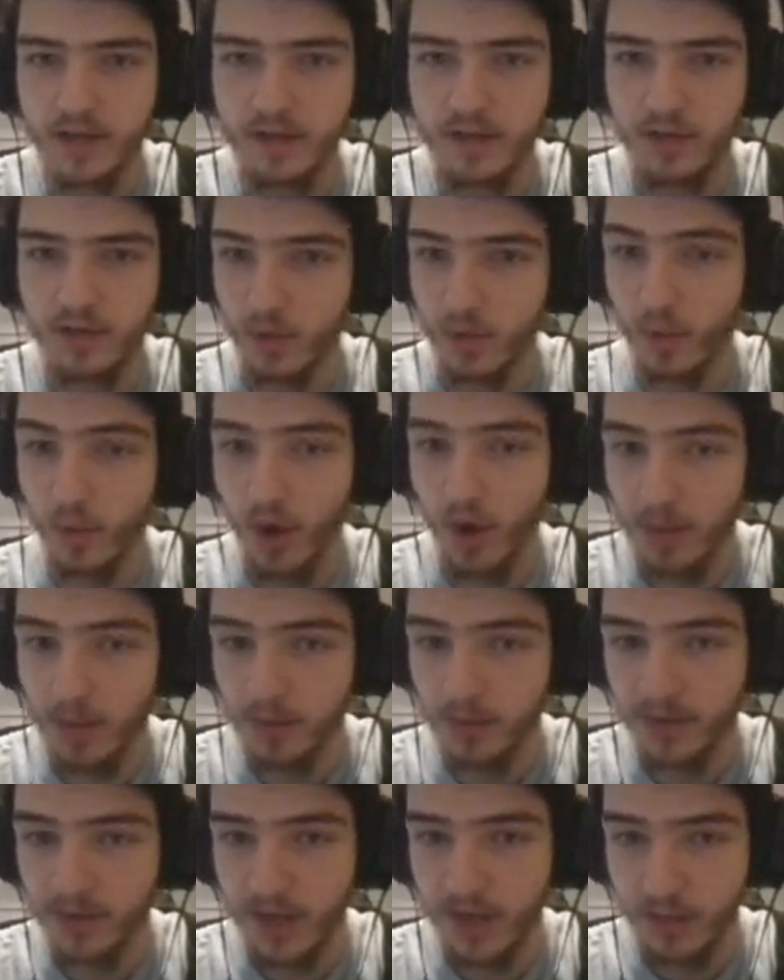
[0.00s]
Like where I
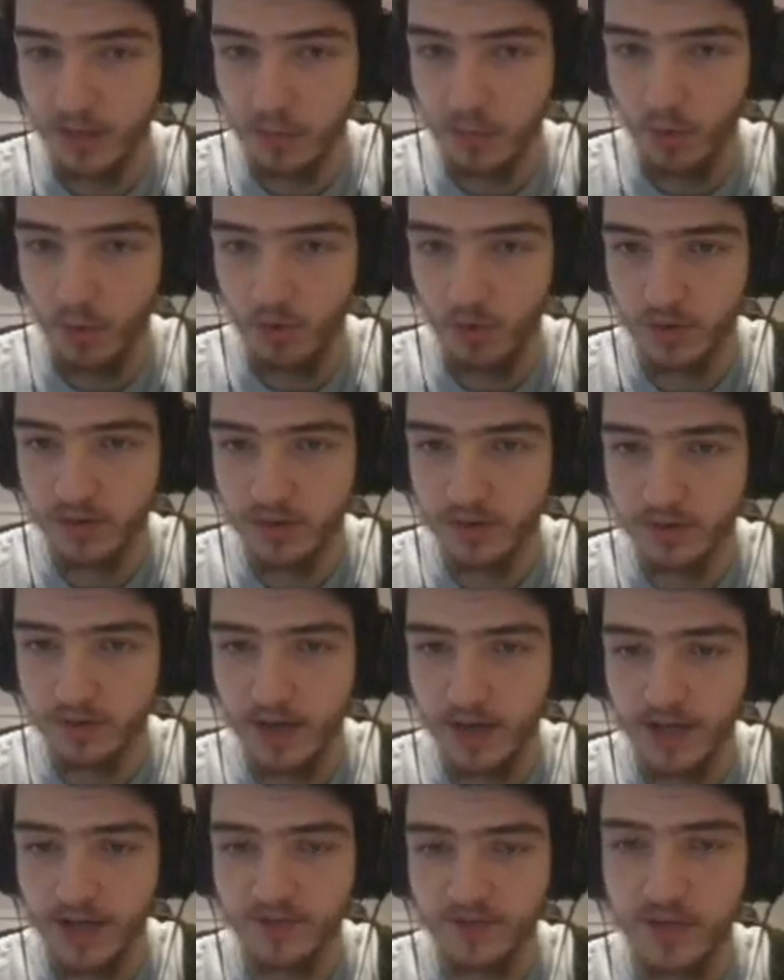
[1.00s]
put the nether portal in the
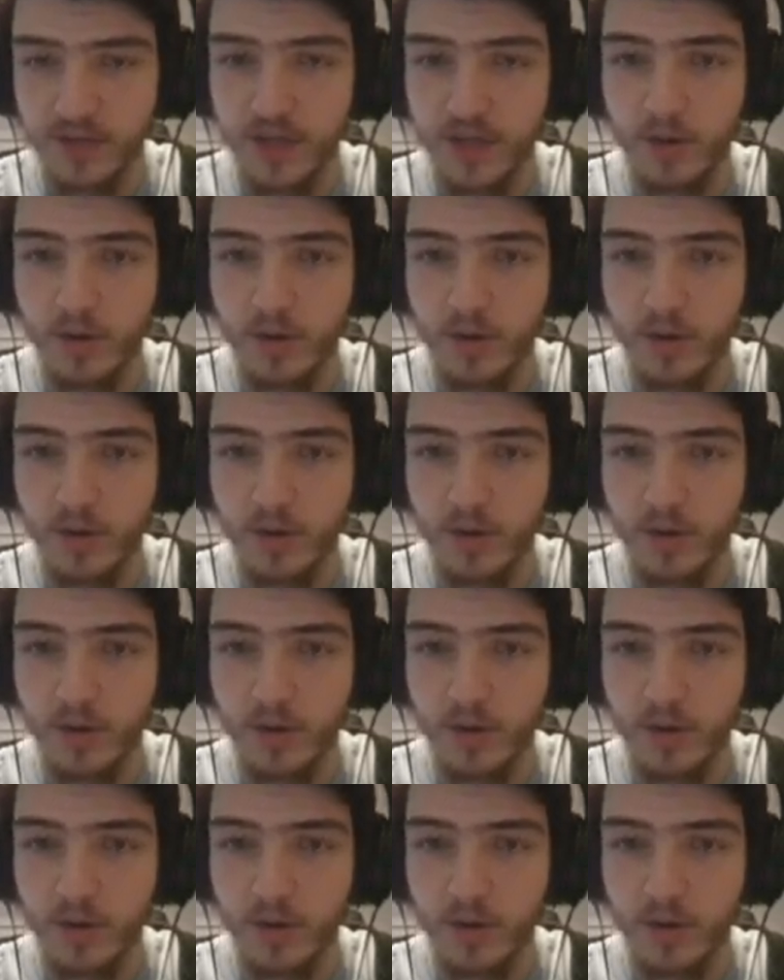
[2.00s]
last video,